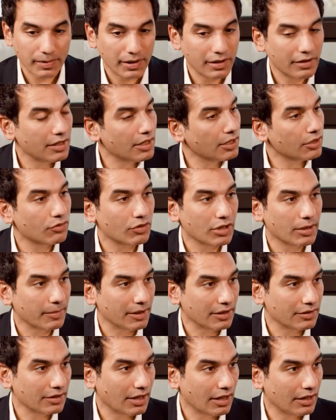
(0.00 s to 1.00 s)
been the
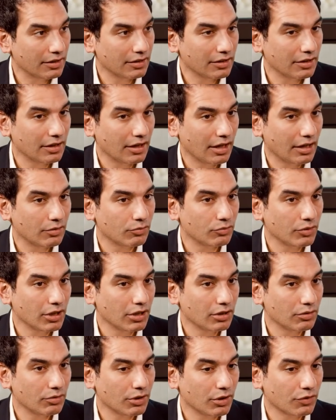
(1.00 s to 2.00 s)
agreement, and okay. and
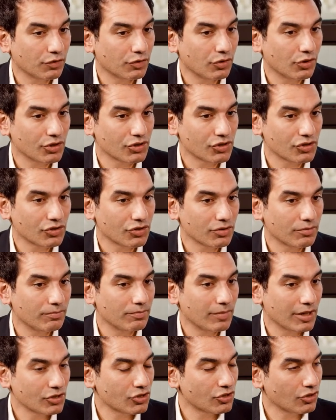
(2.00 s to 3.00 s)
we, we of course
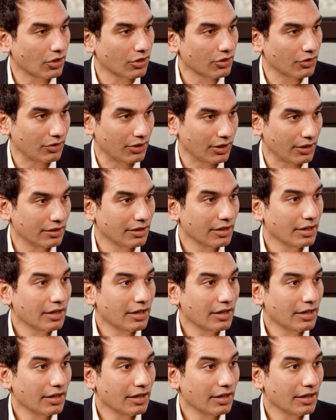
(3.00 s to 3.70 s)
must honor it.